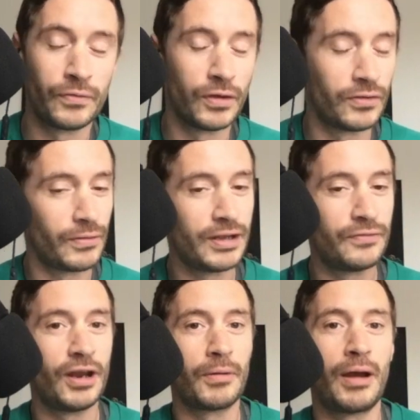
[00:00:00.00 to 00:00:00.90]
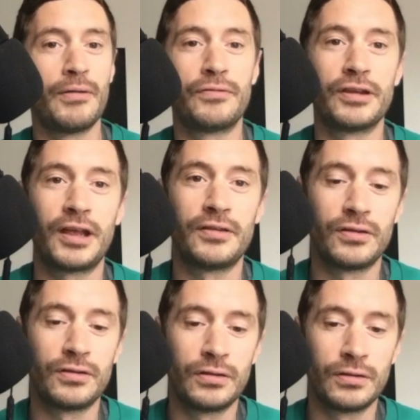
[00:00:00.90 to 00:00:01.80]
is there anything upcoming for the
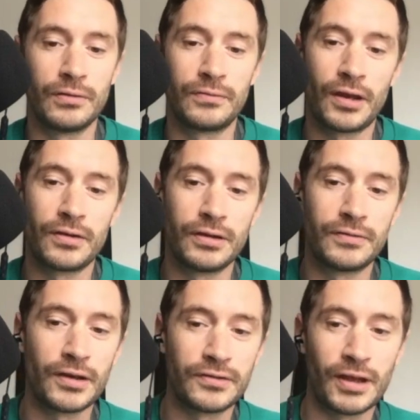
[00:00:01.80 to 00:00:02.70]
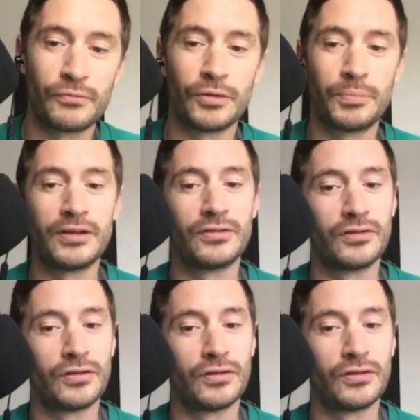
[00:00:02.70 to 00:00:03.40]
Kenton? You've done the stuff with the pizzas.